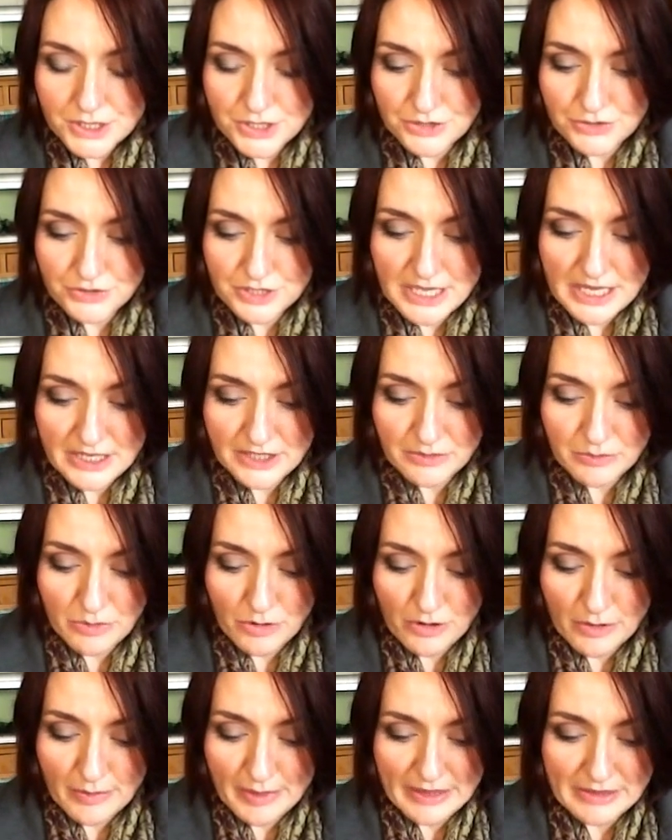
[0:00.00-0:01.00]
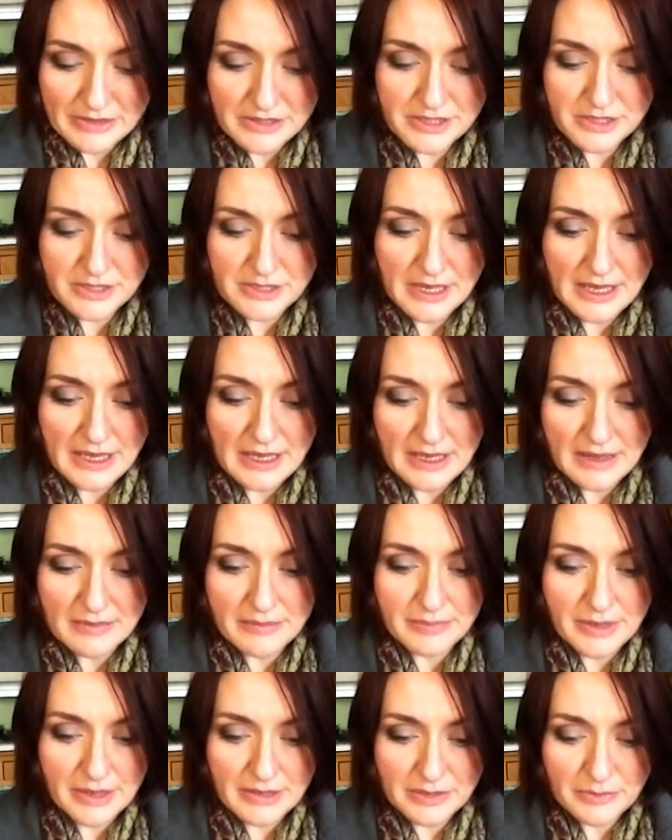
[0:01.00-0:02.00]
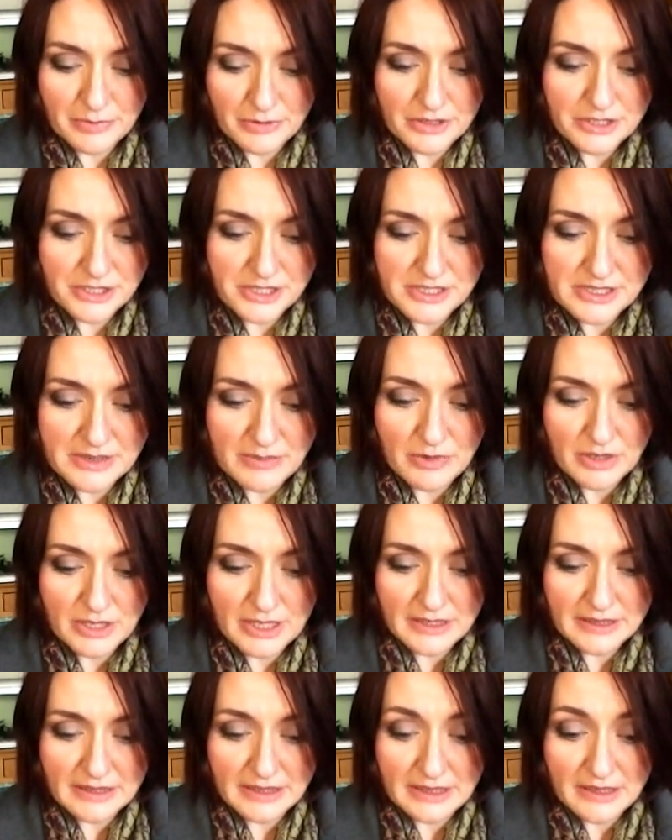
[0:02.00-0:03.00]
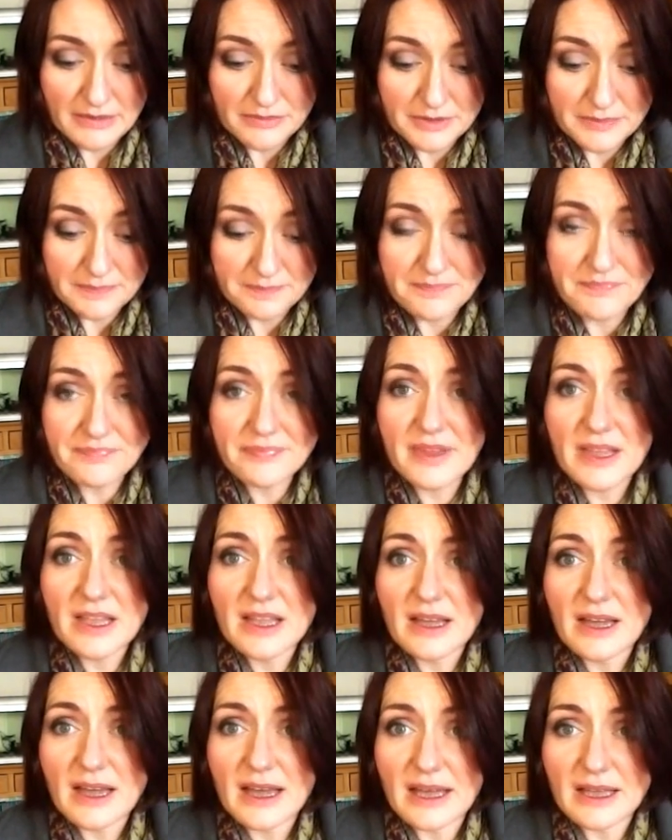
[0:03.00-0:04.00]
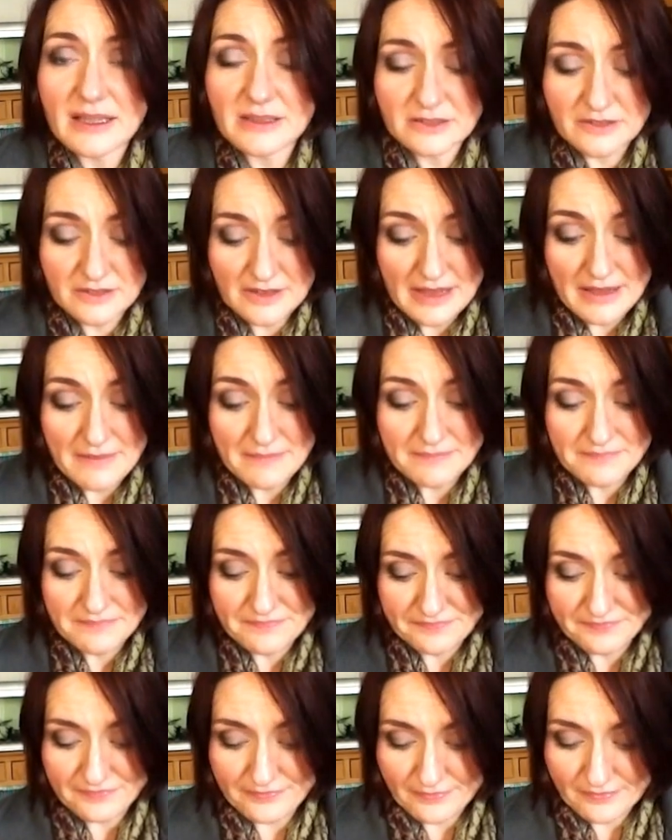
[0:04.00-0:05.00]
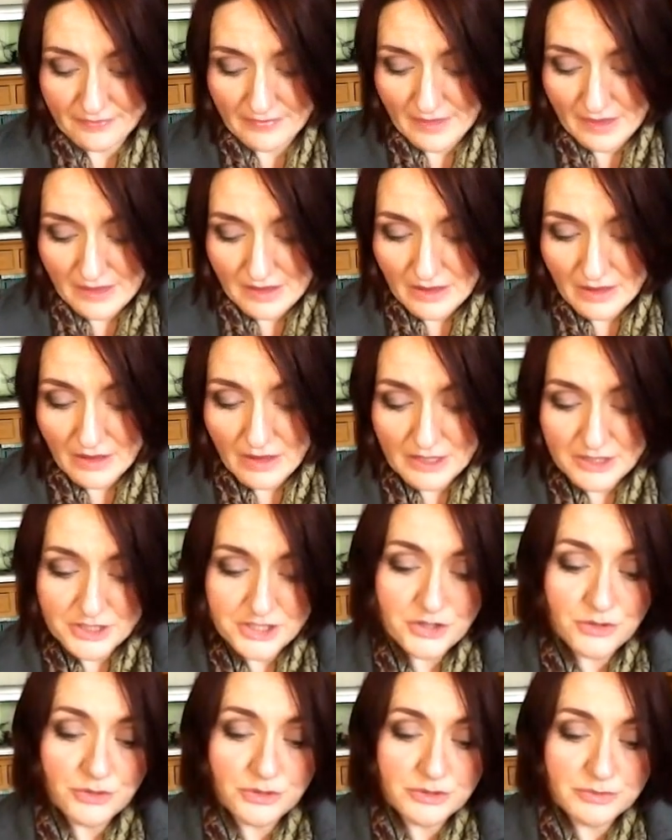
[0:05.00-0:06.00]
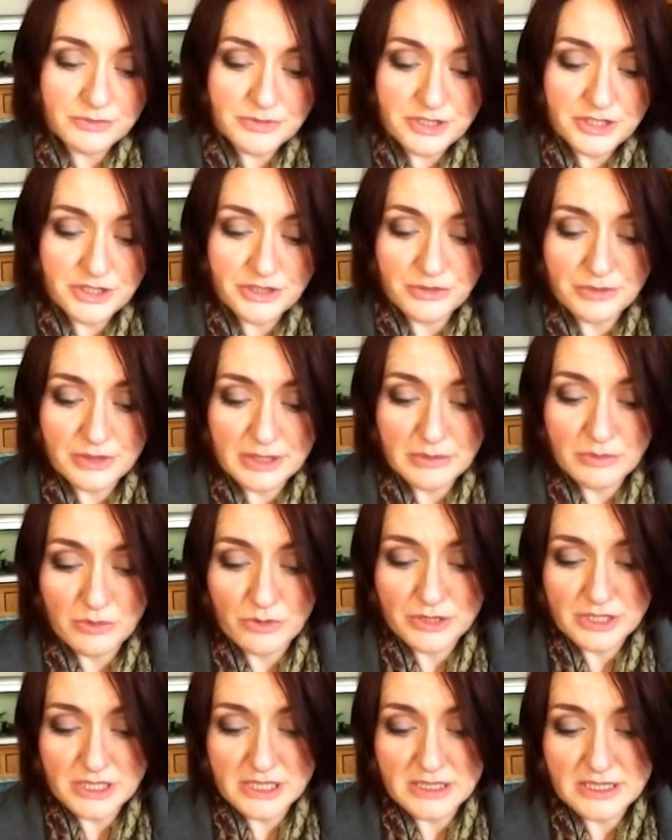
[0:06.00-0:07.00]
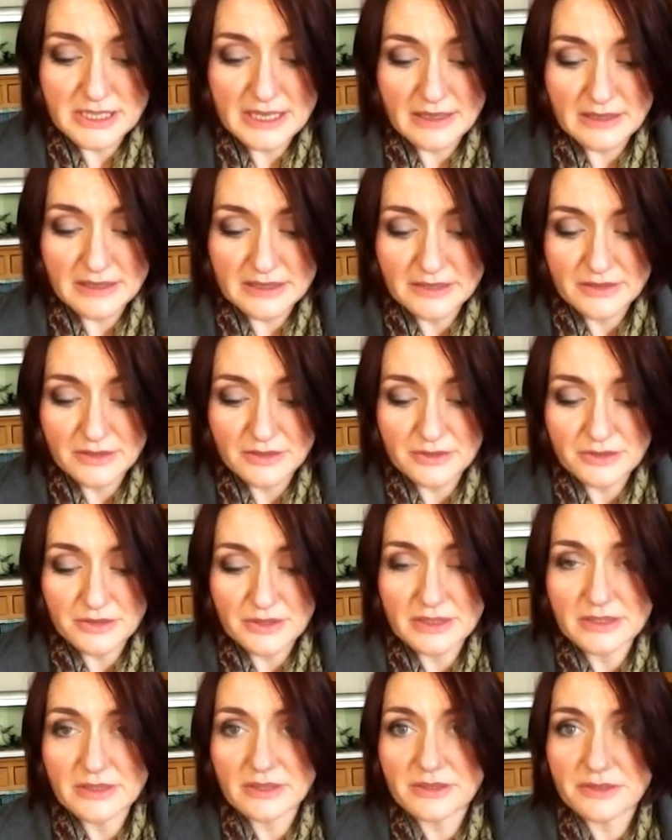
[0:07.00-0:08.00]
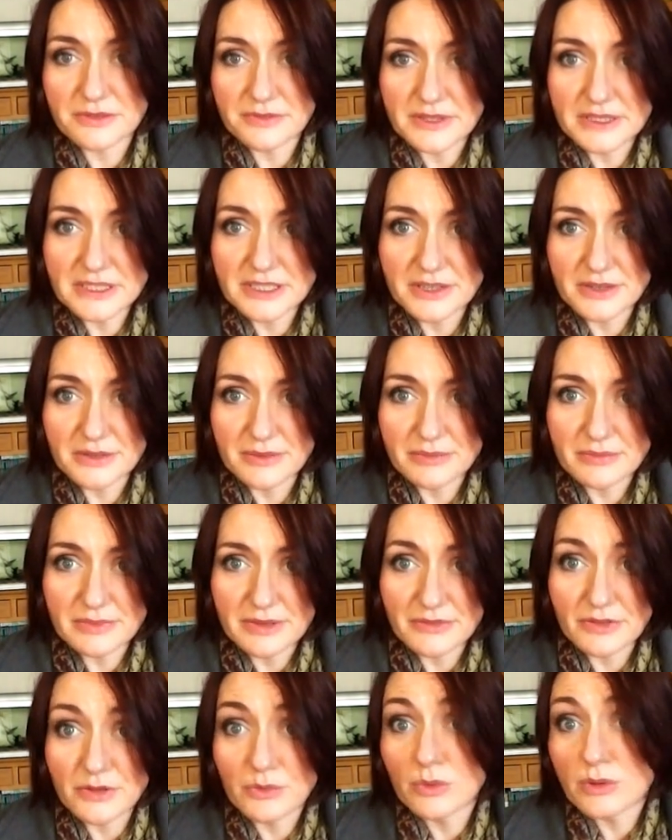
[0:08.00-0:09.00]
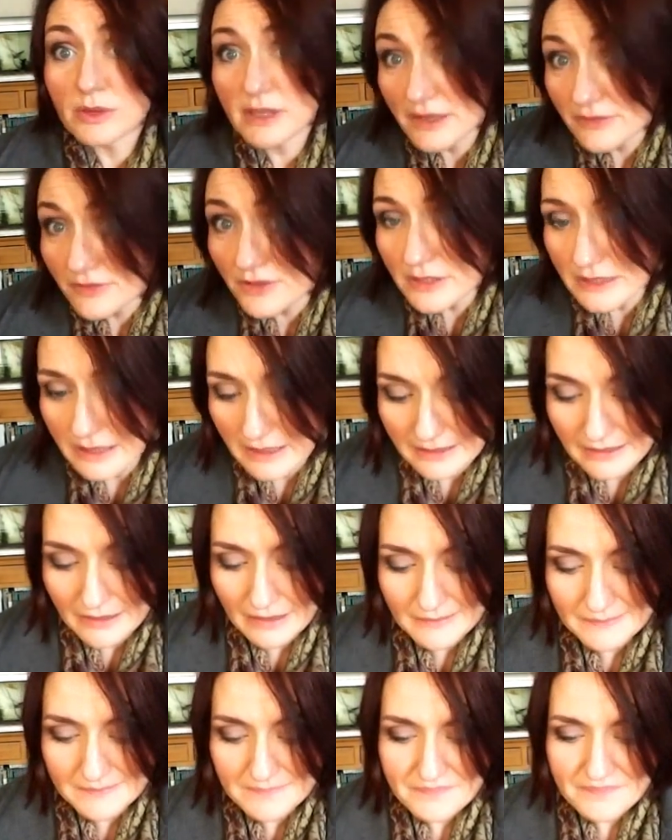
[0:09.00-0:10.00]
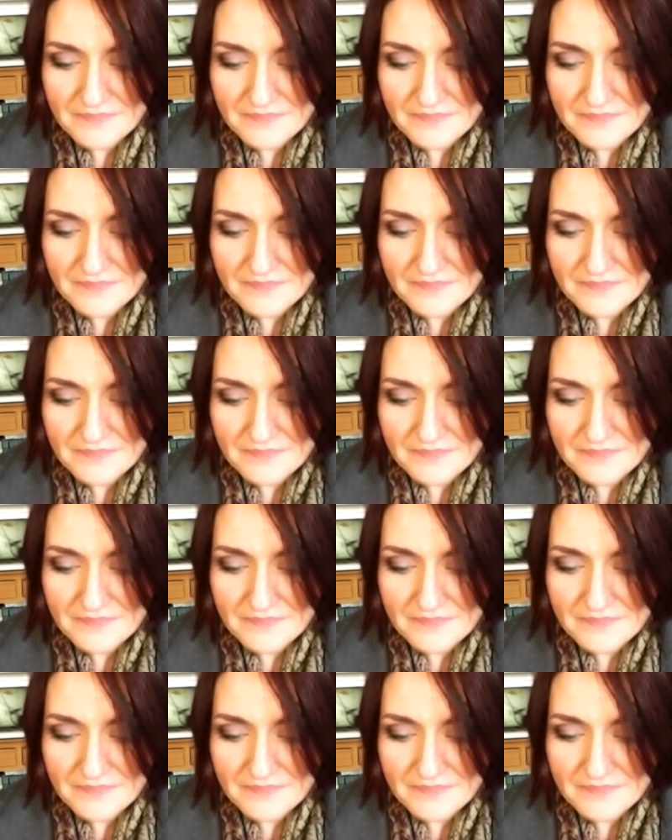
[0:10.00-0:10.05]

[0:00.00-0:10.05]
to tell you more about the brushes and what I think of them. And I'll show them to you in more detail in another video if you'd like,